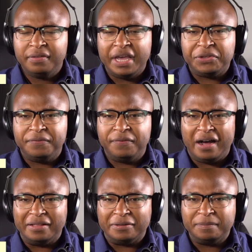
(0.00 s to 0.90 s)
Thank you,
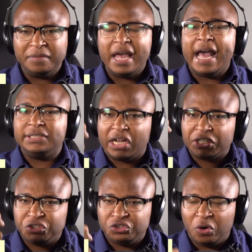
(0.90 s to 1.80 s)
Father, as our
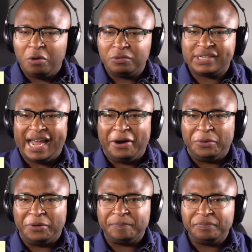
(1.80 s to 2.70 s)
strong
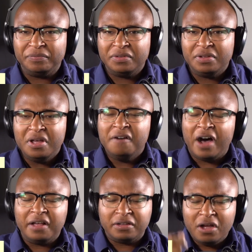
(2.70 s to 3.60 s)
tower.
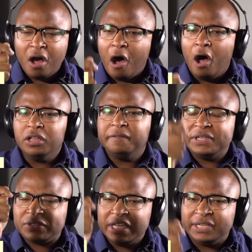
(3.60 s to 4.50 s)
Father, all of
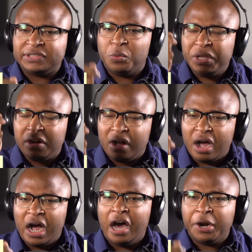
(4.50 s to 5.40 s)
these things that we are
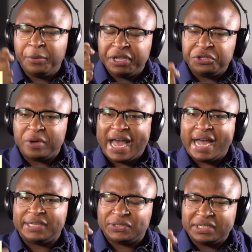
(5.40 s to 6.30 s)
honoring you
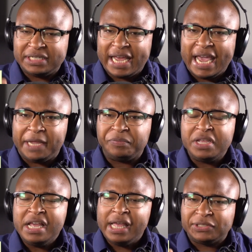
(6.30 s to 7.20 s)
as today
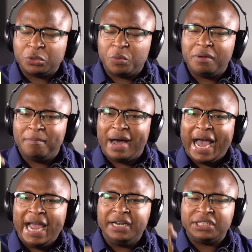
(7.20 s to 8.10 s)
is to
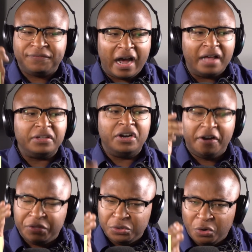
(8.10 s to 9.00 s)
remind us, Father,
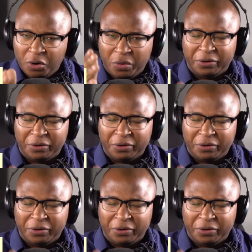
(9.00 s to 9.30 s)
of your